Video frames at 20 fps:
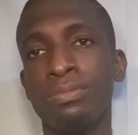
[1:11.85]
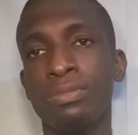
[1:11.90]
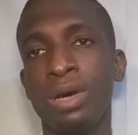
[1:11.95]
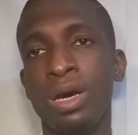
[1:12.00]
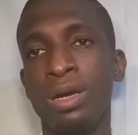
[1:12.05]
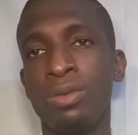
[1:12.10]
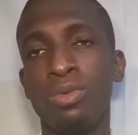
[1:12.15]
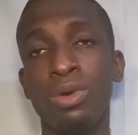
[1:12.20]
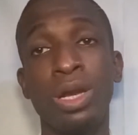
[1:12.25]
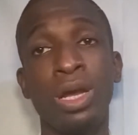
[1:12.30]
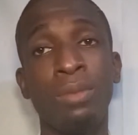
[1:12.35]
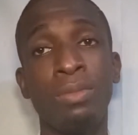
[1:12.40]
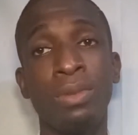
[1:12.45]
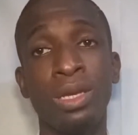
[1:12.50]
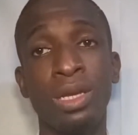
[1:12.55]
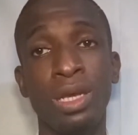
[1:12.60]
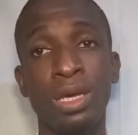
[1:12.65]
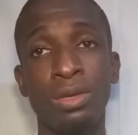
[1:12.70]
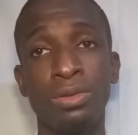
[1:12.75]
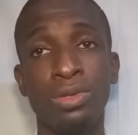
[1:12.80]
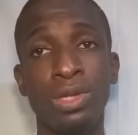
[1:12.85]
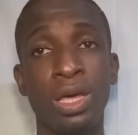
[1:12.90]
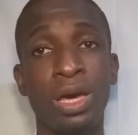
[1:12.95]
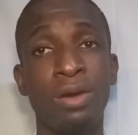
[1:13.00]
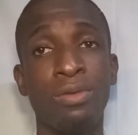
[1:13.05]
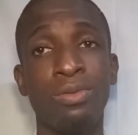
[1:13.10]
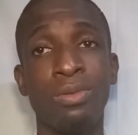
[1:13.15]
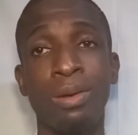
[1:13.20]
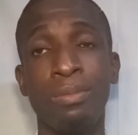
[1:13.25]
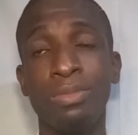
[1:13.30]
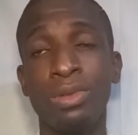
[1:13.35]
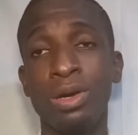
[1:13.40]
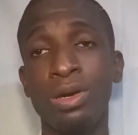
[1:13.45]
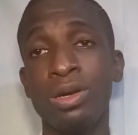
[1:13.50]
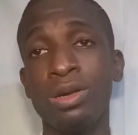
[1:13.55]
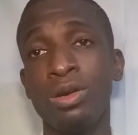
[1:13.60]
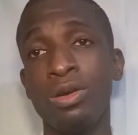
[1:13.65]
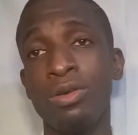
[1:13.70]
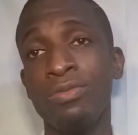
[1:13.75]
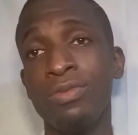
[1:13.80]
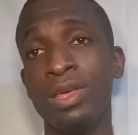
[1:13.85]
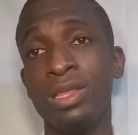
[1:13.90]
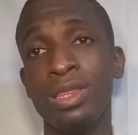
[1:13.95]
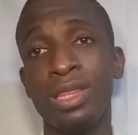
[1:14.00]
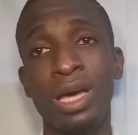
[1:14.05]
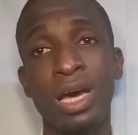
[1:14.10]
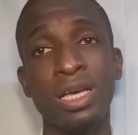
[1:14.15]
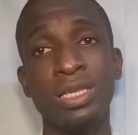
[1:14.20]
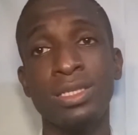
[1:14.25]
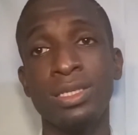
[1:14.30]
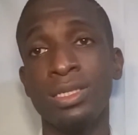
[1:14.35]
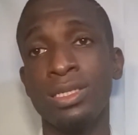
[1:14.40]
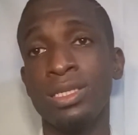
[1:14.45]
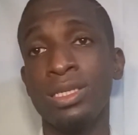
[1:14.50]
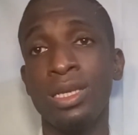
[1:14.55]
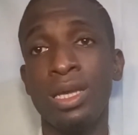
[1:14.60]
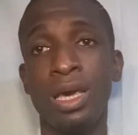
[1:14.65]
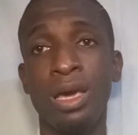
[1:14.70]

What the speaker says: And when I mean the entire room, I'm talking about the entire sitting